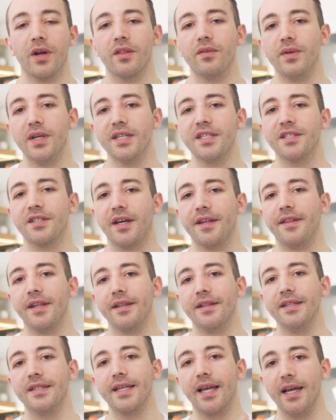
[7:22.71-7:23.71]
one of the reasons I think
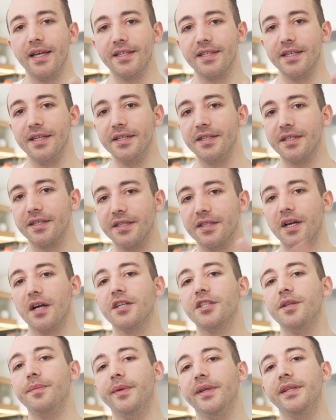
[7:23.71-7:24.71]
this case is is
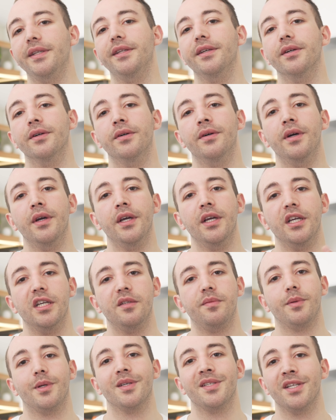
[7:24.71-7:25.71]
such a big deal is
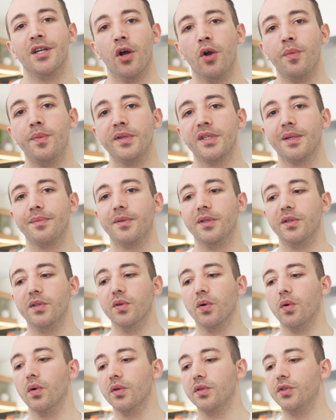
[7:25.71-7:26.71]
because it opens up the
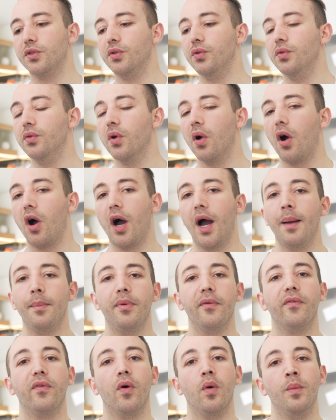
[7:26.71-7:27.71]
door to high
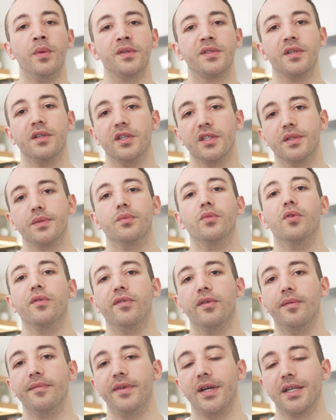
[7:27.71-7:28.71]
performance, small
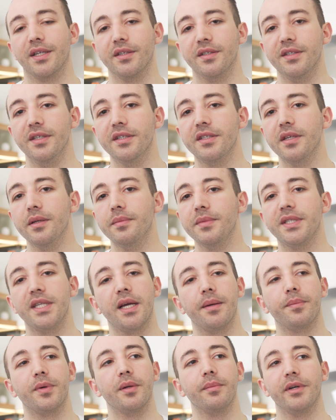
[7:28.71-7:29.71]
form factor systems
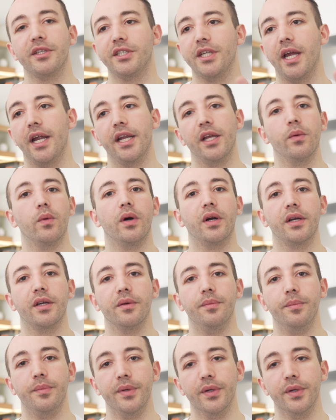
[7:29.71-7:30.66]
that pretty much anyone can